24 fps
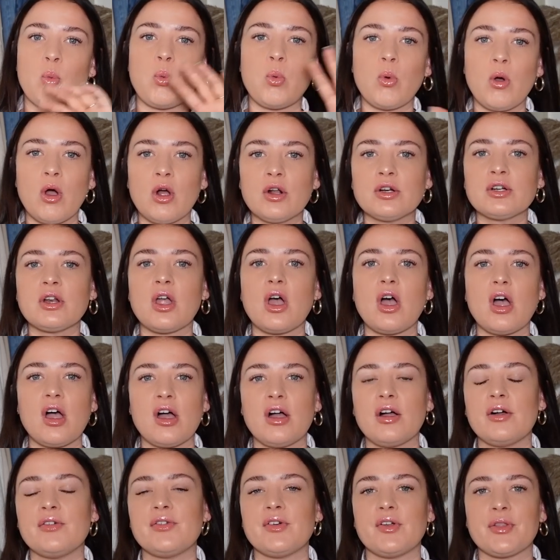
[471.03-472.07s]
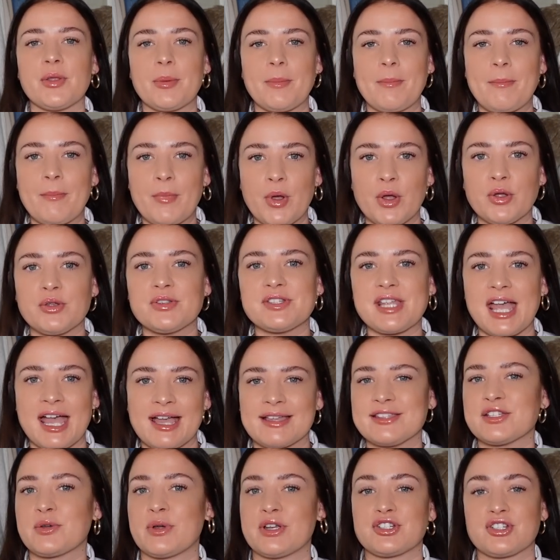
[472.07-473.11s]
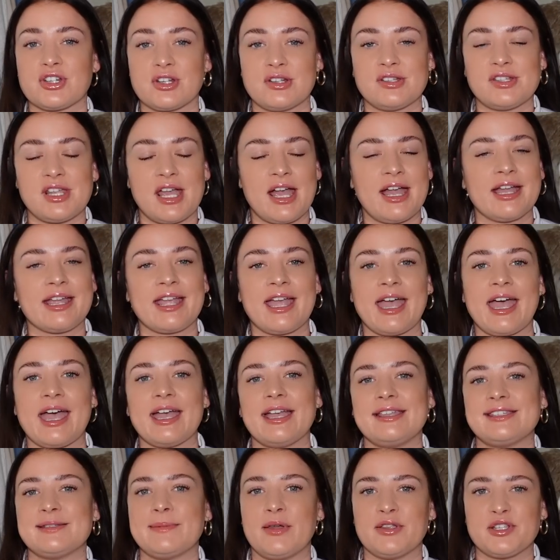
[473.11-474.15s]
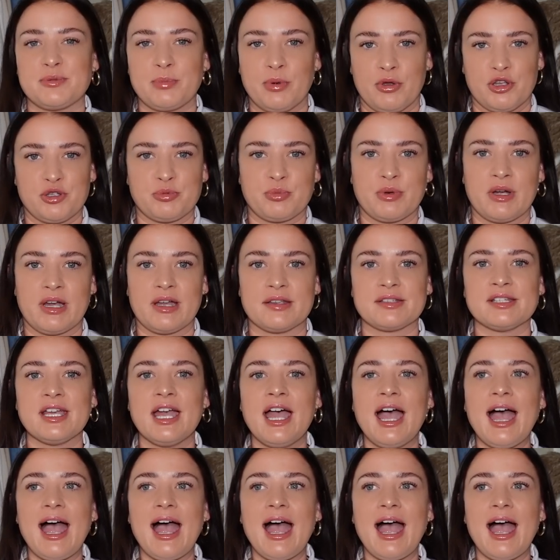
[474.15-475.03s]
One of the most asked questions that I get is about sports bras.